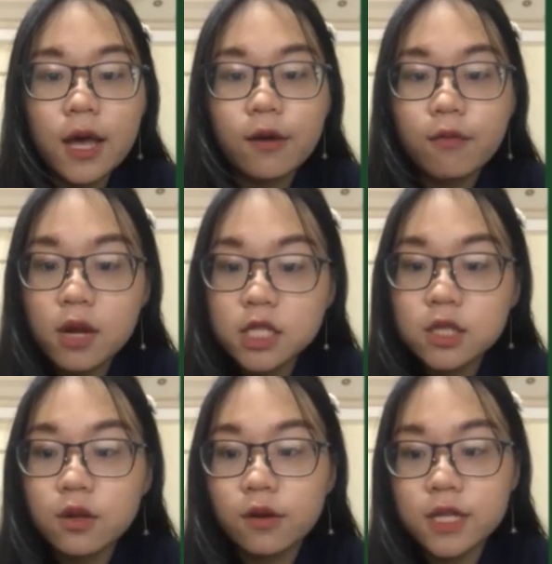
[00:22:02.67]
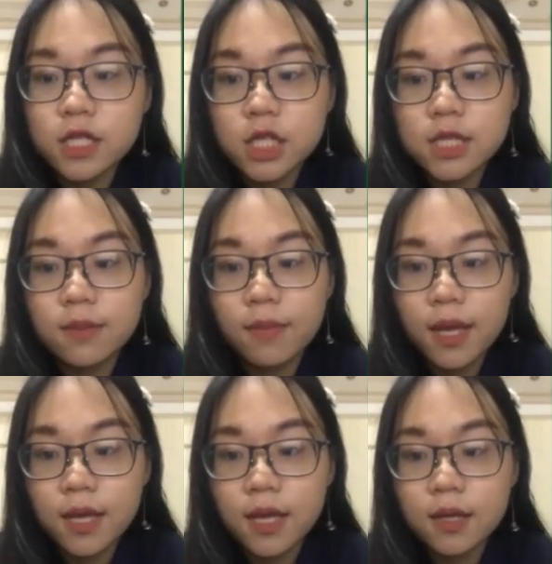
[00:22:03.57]
and rational decision
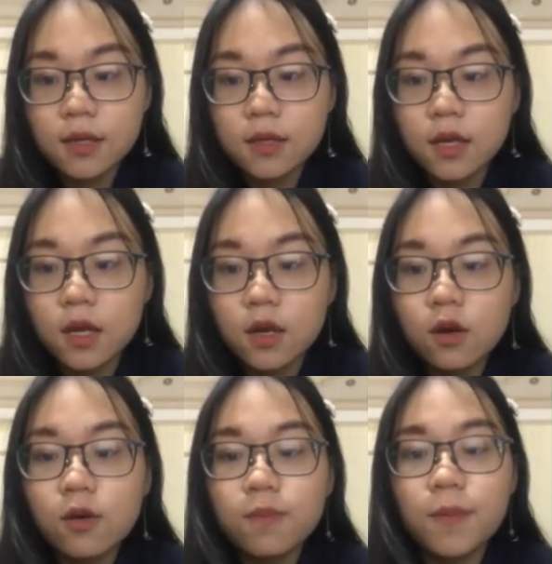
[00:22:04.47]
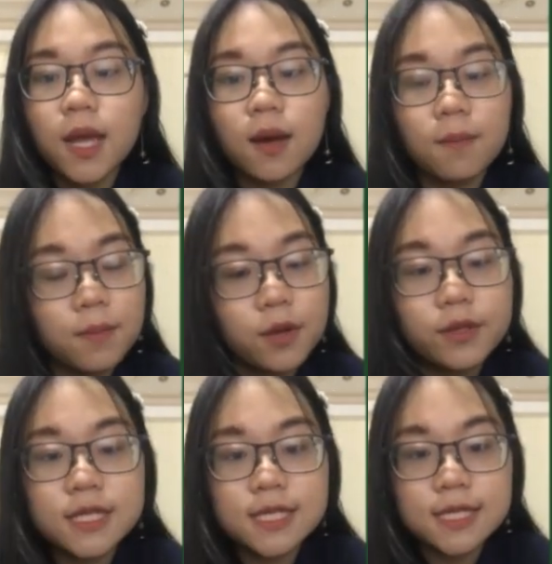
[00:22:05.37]
making could be a
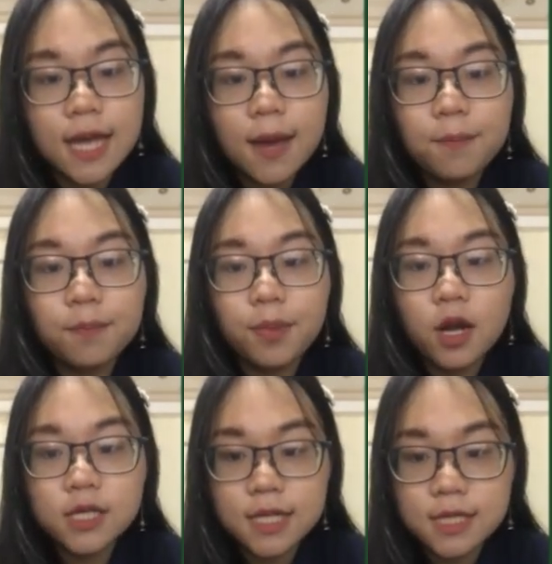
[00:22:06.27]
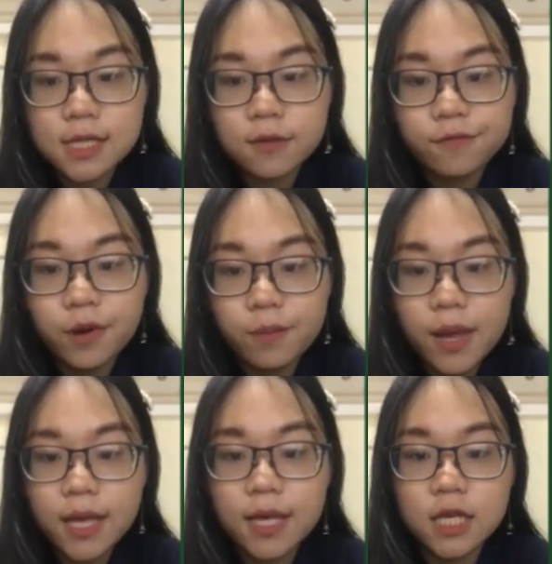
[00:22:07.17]
multi-step process for
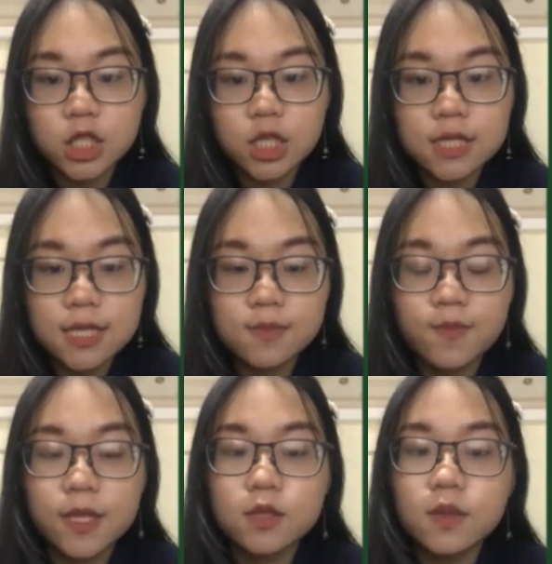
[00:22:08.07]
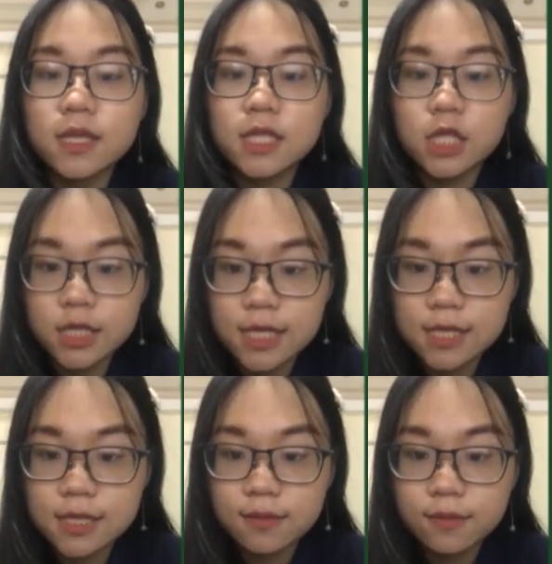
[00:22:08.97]
making choices between
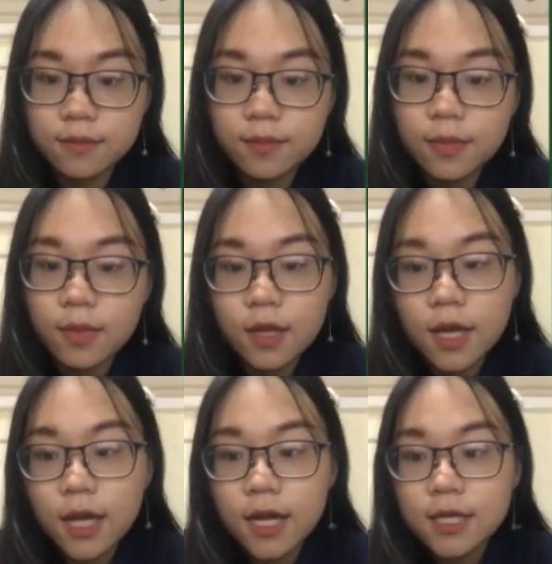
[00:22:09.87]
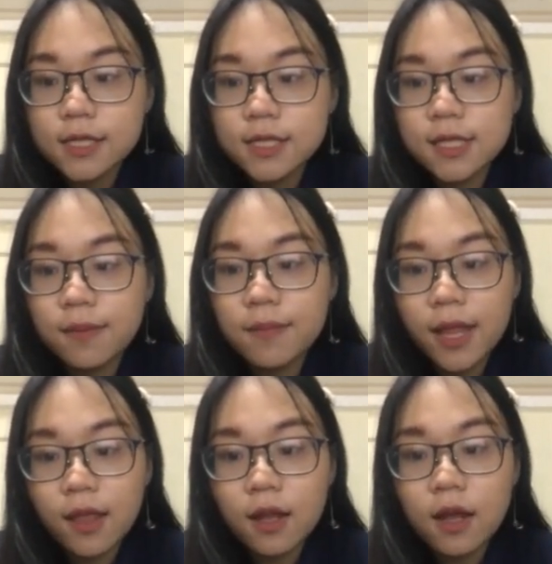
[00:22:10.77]
choices. The
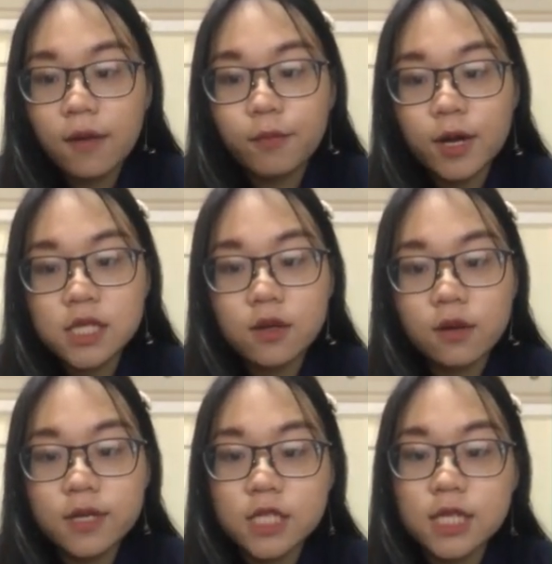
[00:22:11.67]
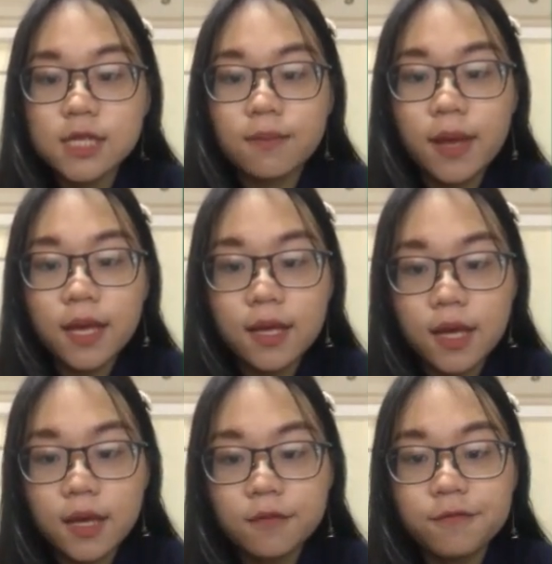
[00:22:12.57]
method of rational decision
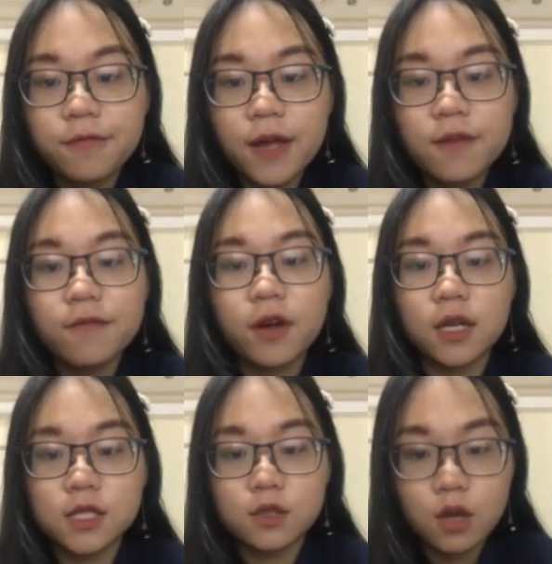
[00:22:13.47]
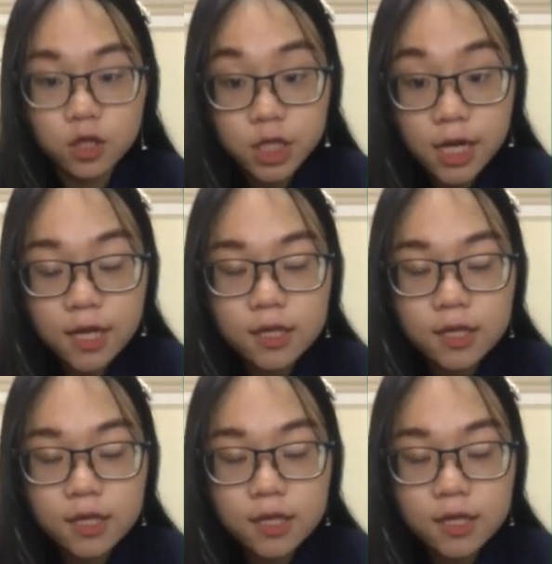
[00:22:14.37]
making favors logic,